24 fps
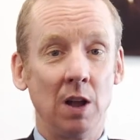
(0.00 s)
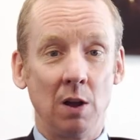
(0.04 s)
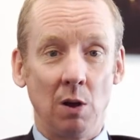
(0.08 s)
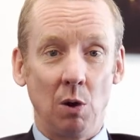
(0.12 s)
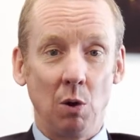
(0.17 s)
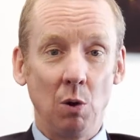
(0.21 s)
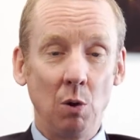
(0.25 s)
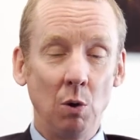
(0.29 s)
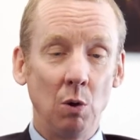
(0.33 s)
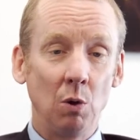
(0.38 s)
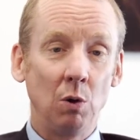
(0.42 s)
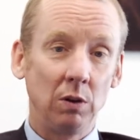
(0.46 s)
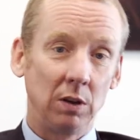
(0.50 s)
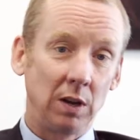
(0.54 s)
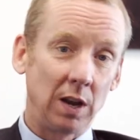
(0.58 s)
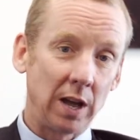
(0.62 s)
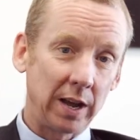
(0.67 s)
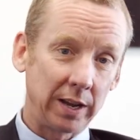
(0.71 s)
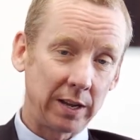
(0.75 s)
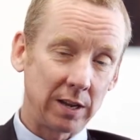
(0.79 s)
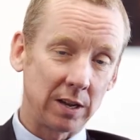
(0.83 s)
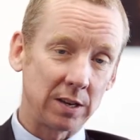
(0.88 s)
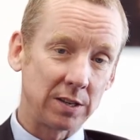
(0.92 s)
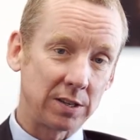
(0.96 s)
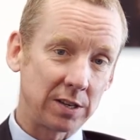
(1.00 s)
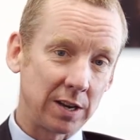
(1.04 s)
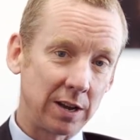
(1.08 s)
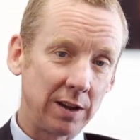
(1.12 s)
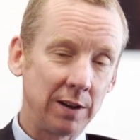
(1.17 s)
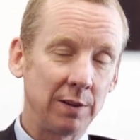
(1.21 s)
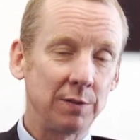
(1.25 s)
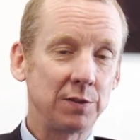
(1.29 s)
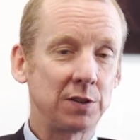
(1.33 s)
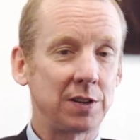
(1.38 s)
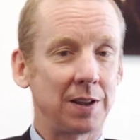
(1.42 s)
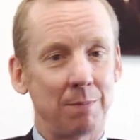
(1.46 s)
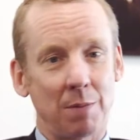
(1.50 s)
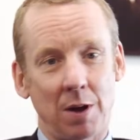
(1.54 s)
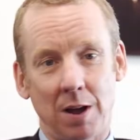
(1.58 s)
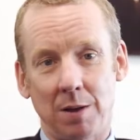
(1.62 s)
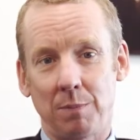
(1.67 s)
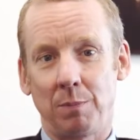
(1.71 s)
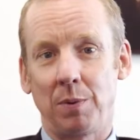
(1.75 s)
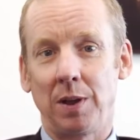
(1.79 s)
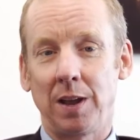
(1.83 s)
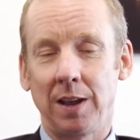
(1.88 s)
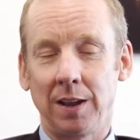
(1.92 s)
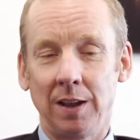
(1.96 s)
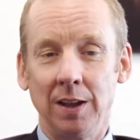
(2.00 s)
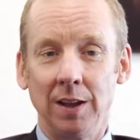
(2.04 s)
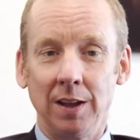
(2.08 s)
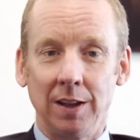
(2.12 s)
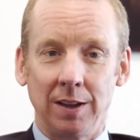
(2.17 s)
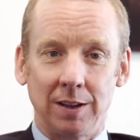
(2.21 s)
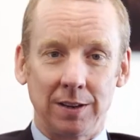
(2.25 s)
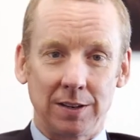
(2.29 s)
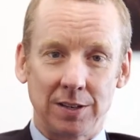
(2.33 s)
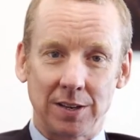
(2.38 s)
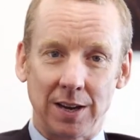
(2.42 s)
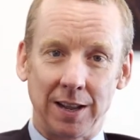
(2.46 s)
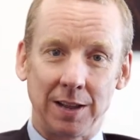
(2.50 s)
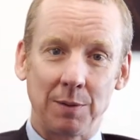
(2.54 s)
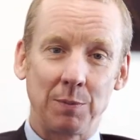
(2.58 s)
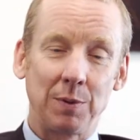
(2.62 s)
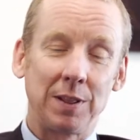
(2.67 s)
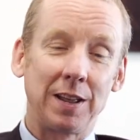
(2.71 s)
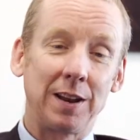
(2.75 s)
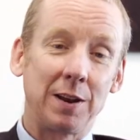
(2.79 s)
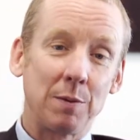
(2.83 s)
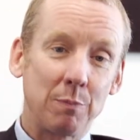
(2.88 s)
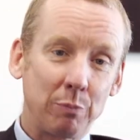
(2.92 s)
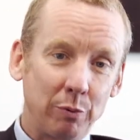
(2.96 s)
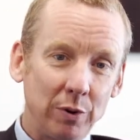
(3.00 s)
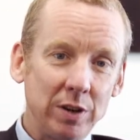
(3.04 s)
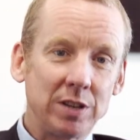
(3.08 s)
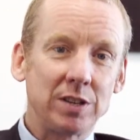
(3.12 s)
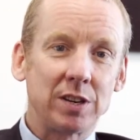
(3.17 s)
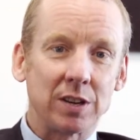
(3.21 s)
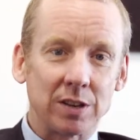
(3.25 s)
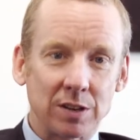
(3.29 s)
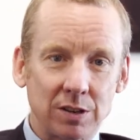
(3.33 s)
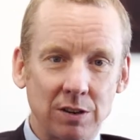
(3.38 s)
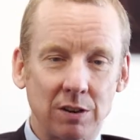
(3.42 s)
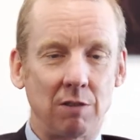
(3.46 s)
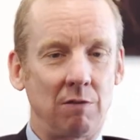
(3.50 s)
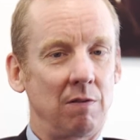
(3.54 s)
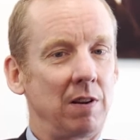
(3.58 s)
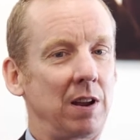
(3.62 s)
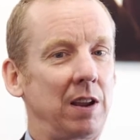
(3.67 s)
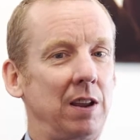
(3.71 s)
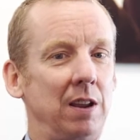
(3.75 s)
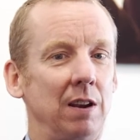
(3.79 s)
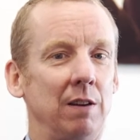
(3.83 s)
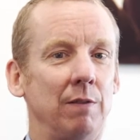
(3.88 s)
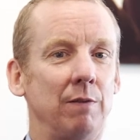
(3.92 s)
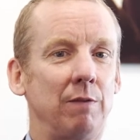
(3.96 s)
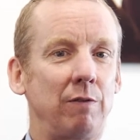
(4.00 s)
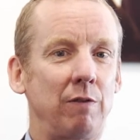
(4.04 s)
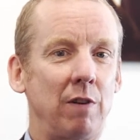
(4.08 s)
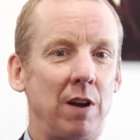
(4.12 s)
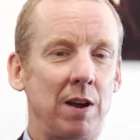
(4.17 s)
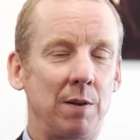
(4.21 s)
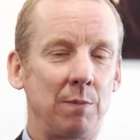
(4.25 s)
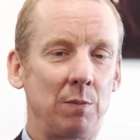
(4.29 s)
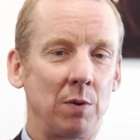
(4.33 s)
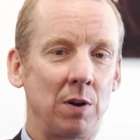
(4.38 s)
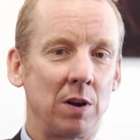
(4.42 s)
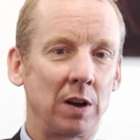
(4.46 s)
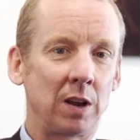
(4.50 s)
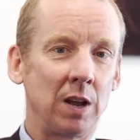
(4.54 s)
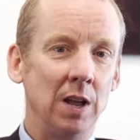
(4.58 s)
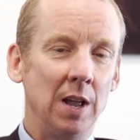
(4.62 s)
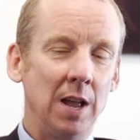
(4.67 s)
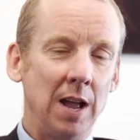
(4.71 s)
or like ourselves, they might be sitting within a British curriculum framework.